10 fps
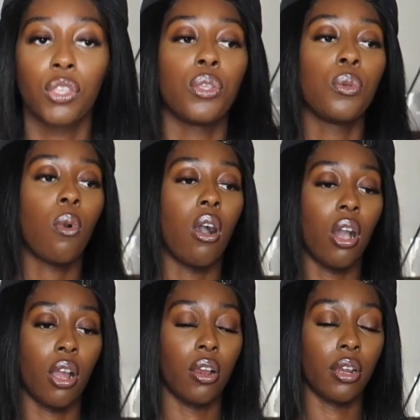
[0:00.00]
You
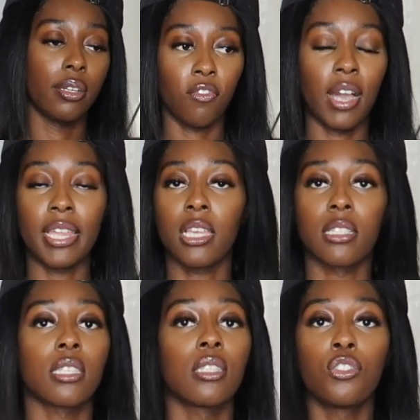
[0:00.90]
are finding a
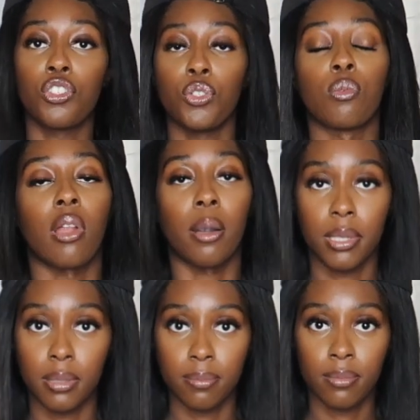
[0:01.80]
solution to a
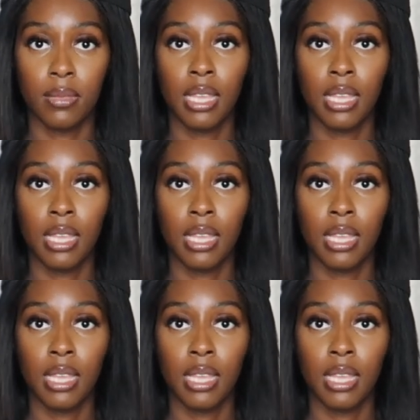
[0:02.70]
problem.